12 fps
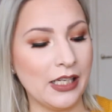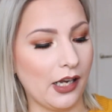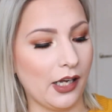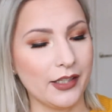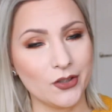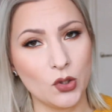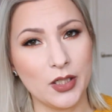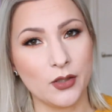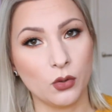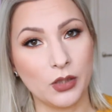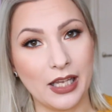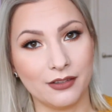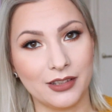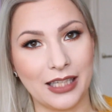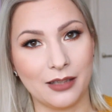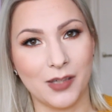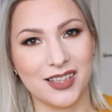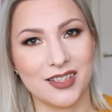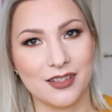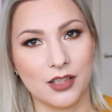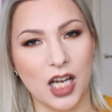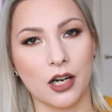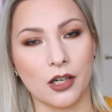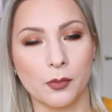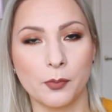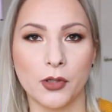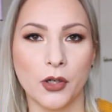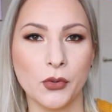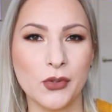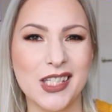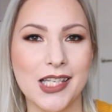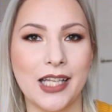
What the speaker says: I actually don't have that much Tarte products,